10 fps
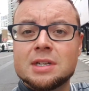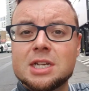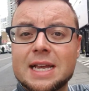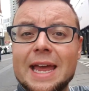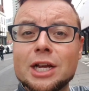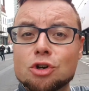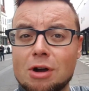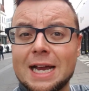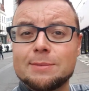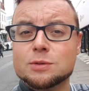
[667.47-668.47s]
to getting
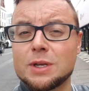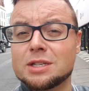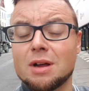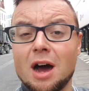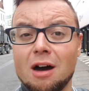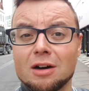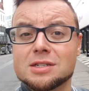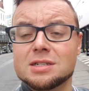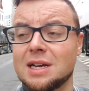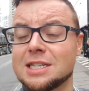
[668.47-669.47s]
crates with
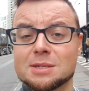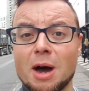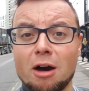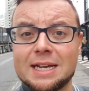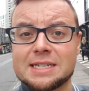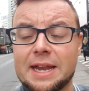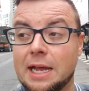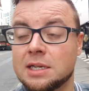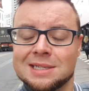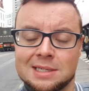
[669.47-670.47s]
hearts and Smarties in
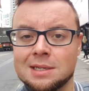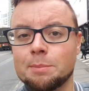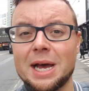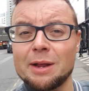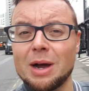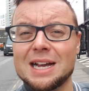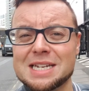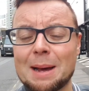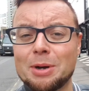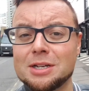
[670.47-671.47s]
it. But anyway, it's
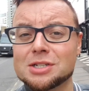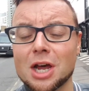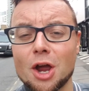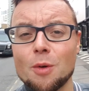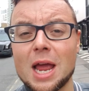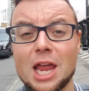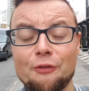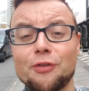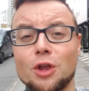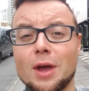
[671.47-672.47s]
happened. So
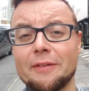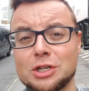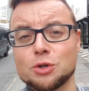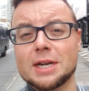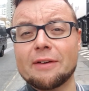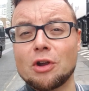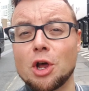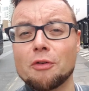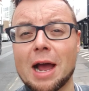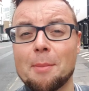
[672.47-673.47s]
if you have enjoyed having a
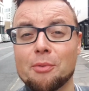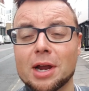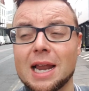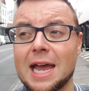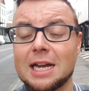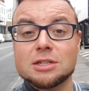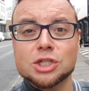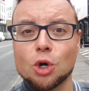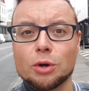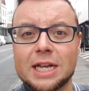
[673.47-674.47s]
look around Brick Lane,
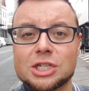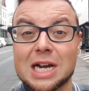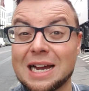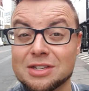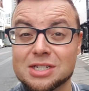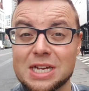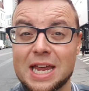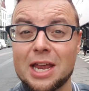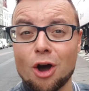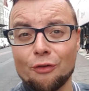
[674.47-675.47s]
Shoreditch and the
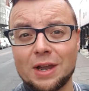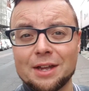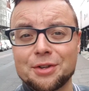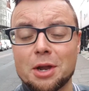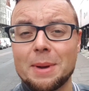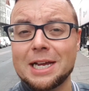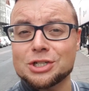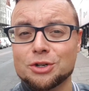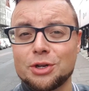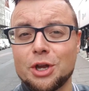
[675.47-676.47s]
City of London, make
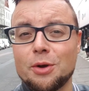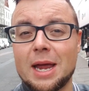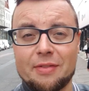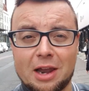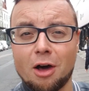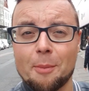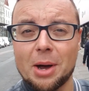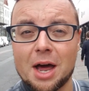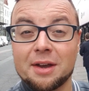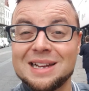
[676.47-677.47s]
sure you hit that like
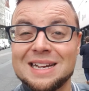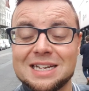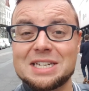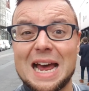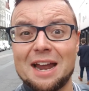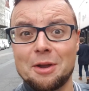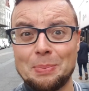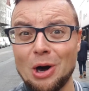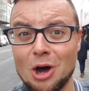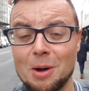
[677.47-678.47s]
button down the
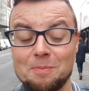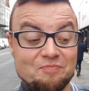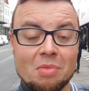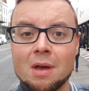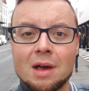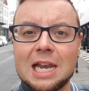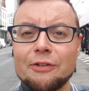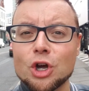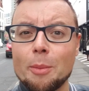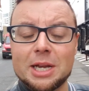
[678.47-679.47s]
bottom. Leave
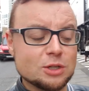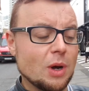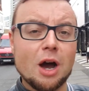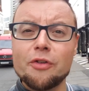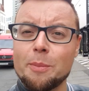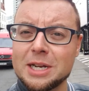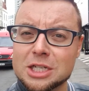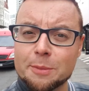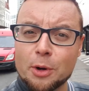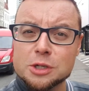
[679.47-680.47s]
a comment as well. Have you been
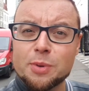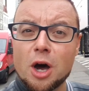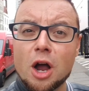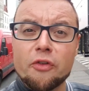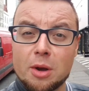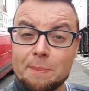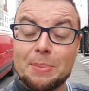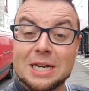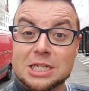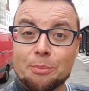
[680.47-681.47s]
to the box park? Have you
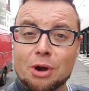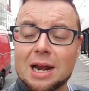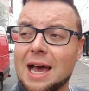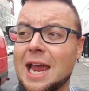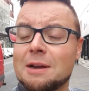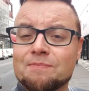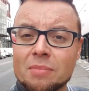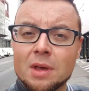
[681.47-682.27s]
been to Brick Lane?